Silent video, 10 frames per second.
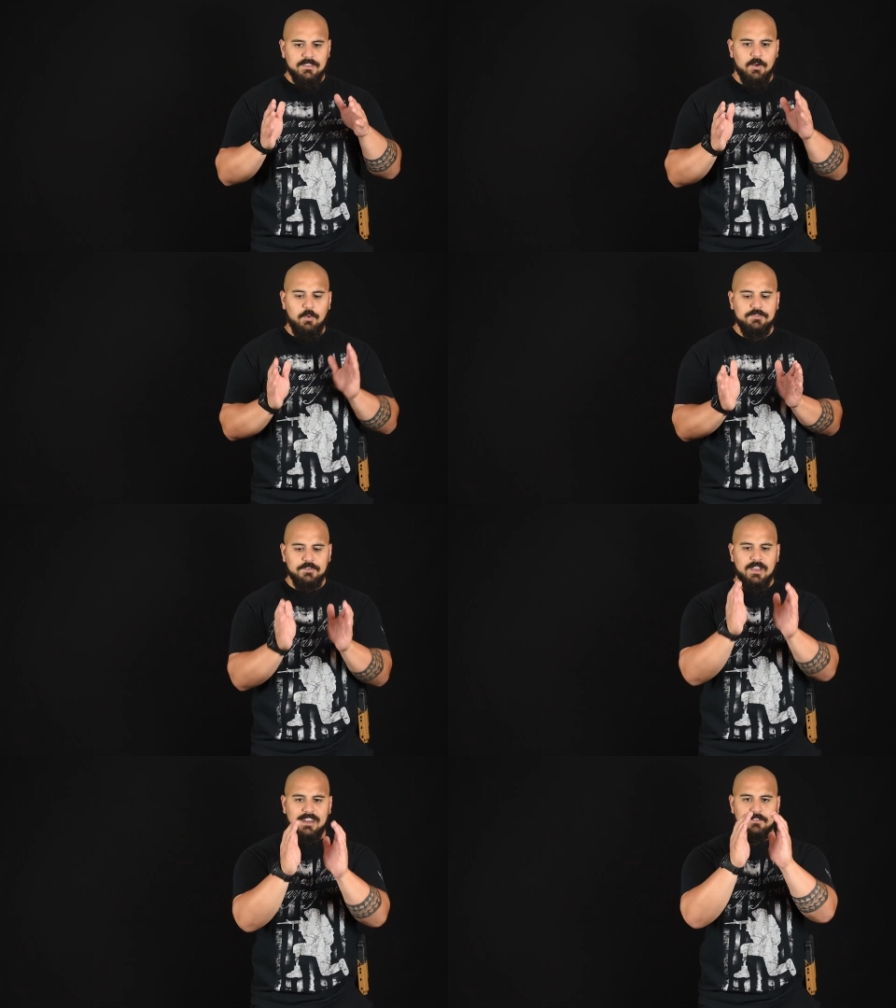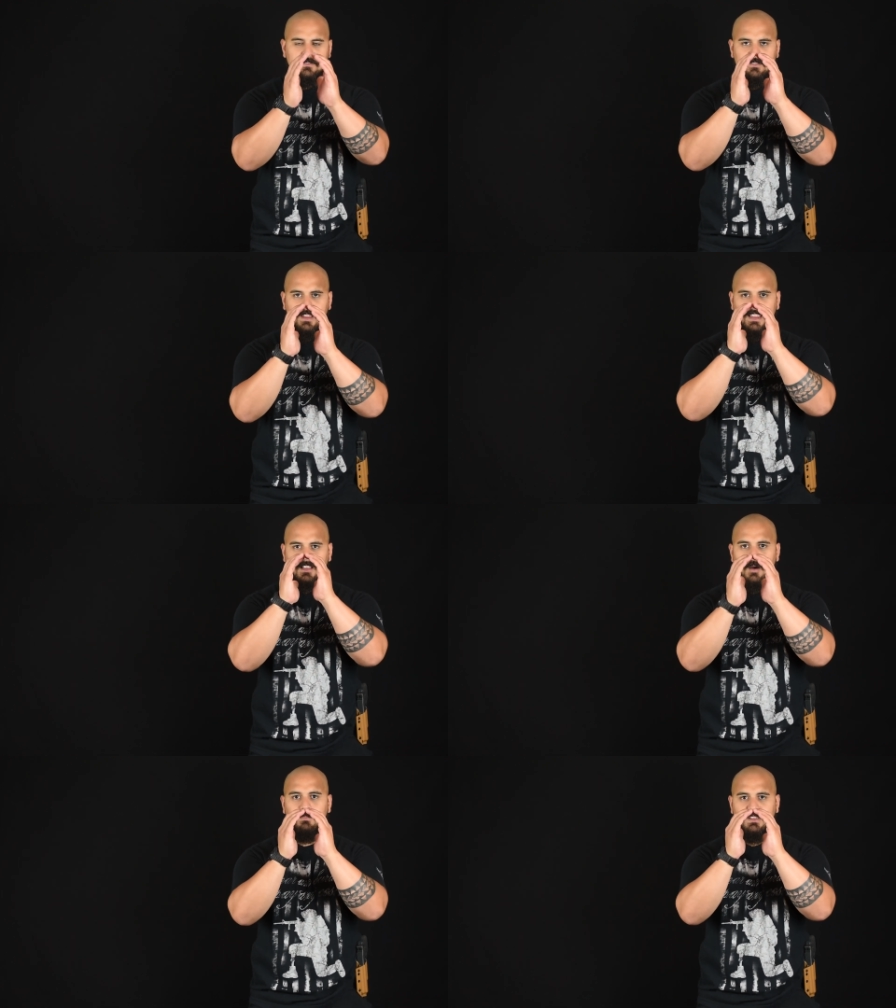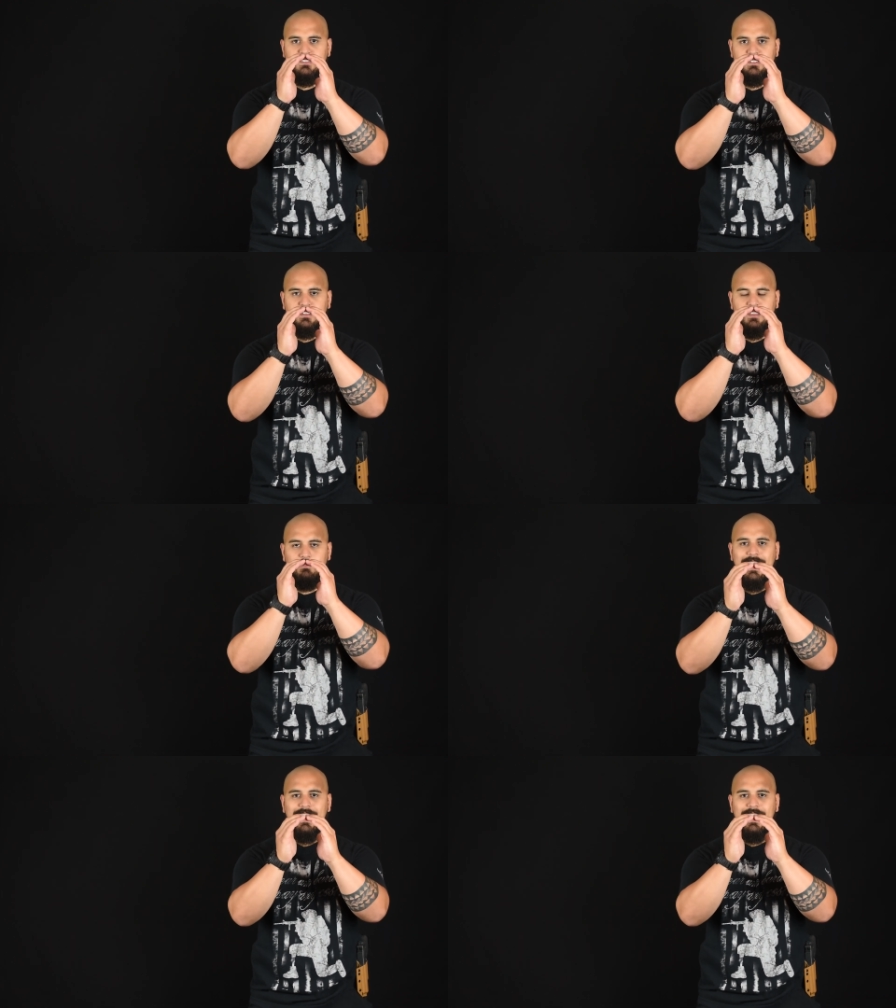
holster kind of encompass the